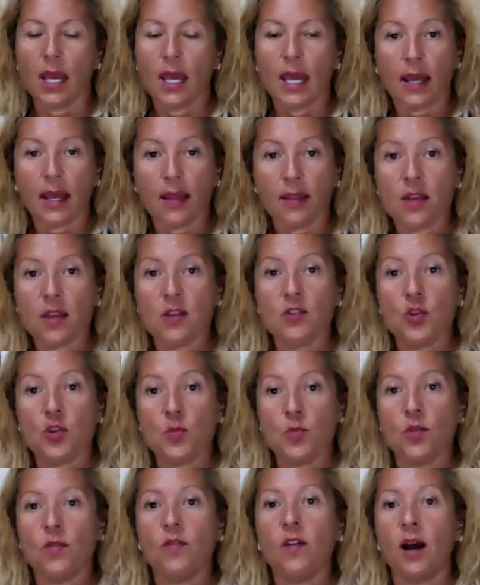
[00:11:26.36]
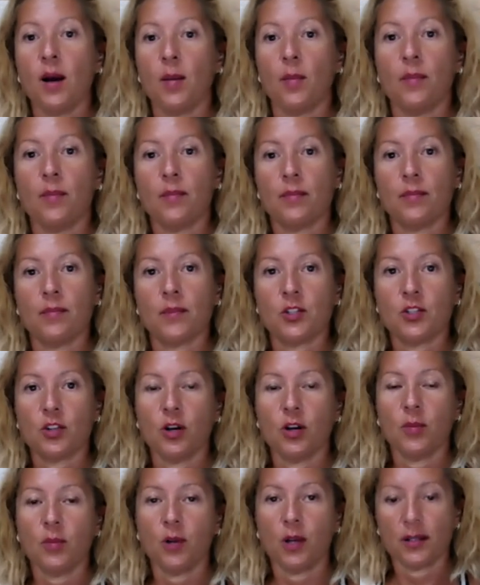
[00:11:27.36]
And then you move up the
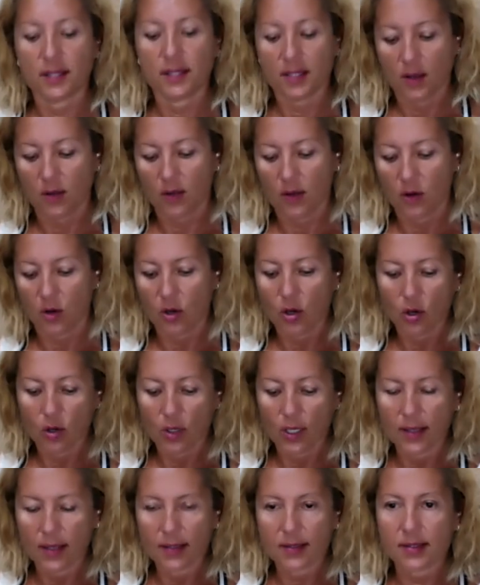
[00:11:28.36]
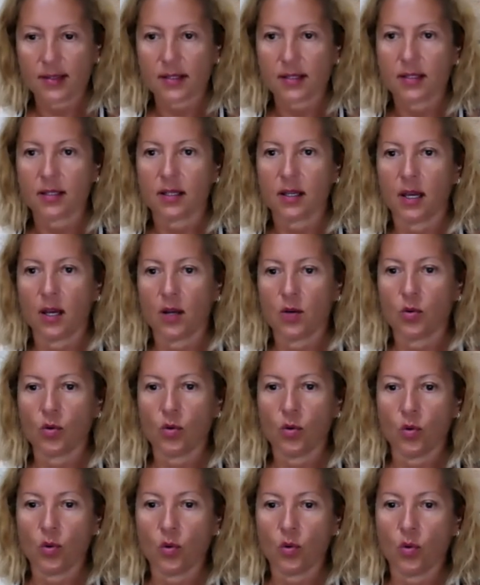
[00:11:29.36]
timeline. So the earliest and
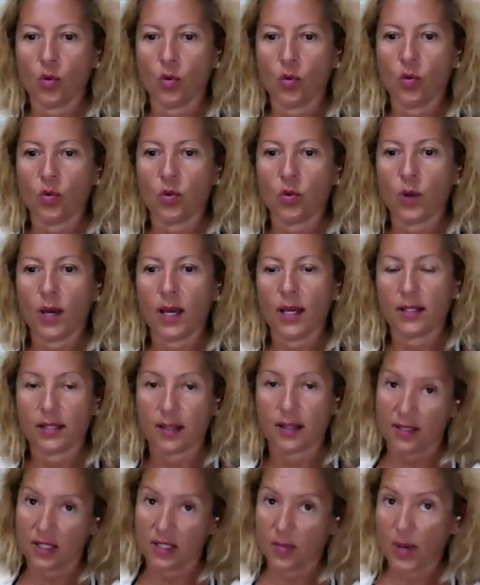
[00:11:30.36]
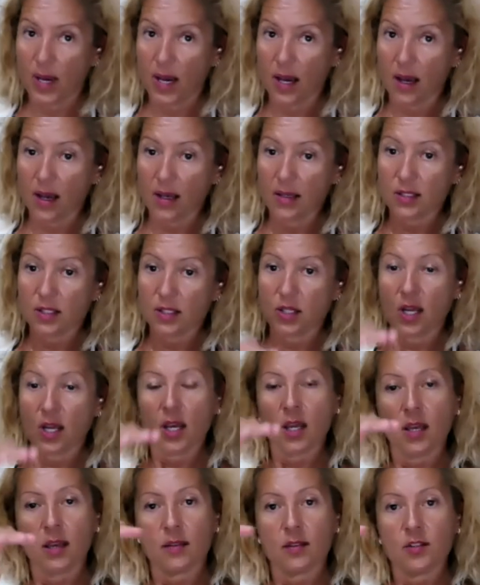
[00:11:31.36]
all the way, so it's the past,
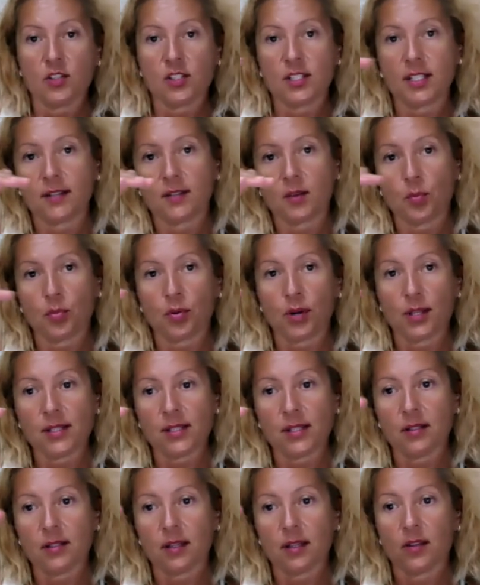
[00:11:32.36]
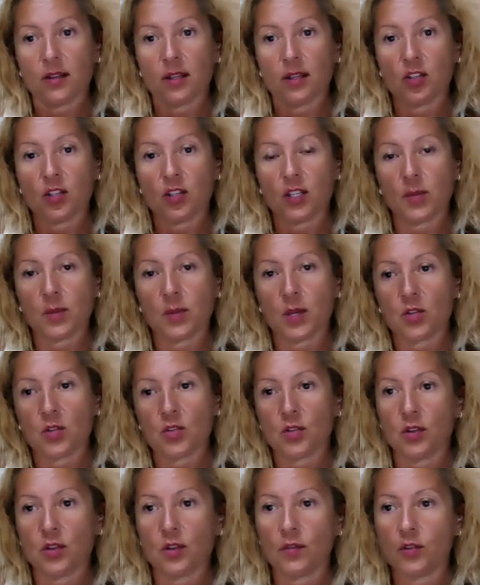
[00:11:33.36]
then you set the present, and then you keep going to
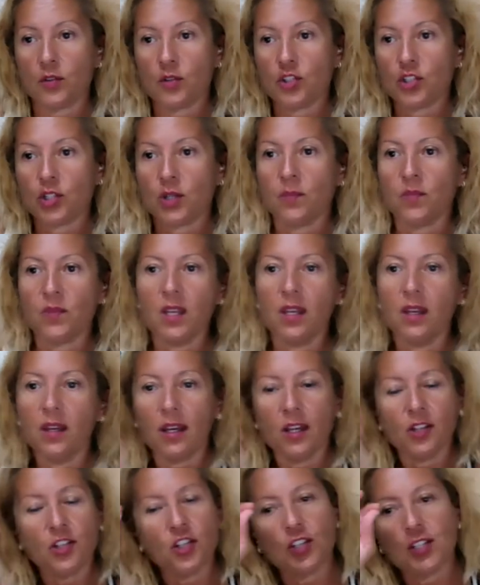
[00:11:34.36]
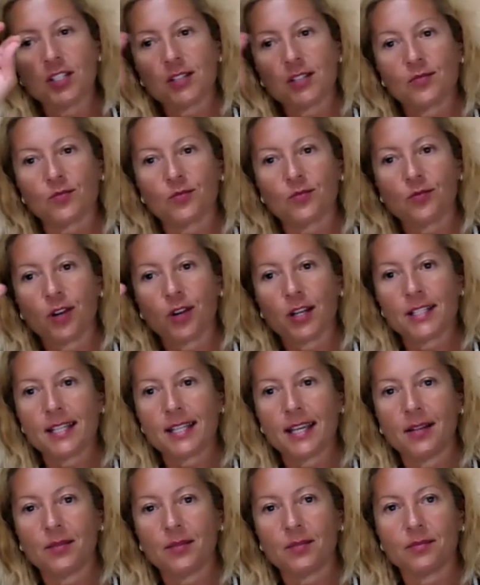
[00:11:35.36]
the future. And you just write
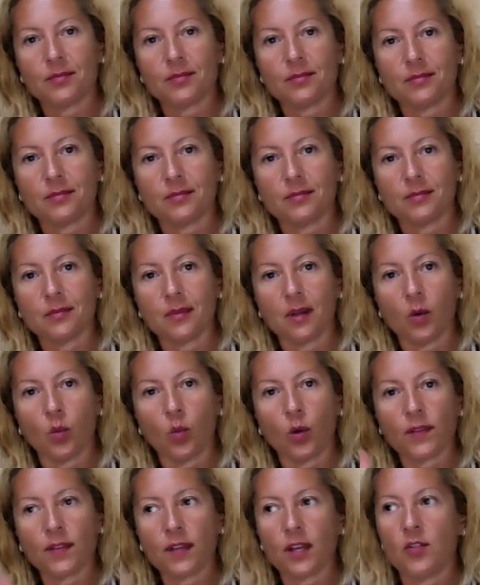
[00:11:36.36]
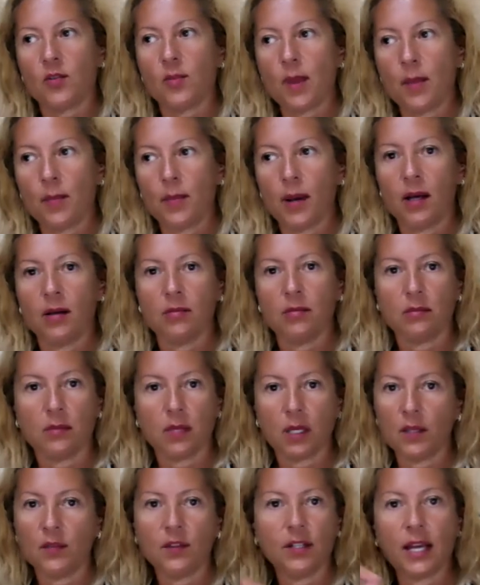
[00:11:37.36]
down what they remember,
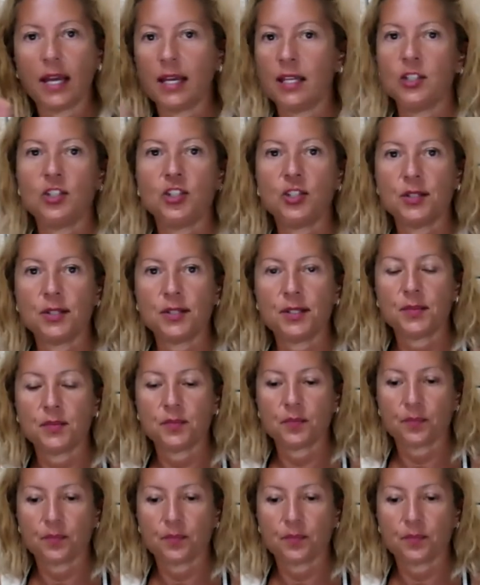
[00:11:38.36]
even ages.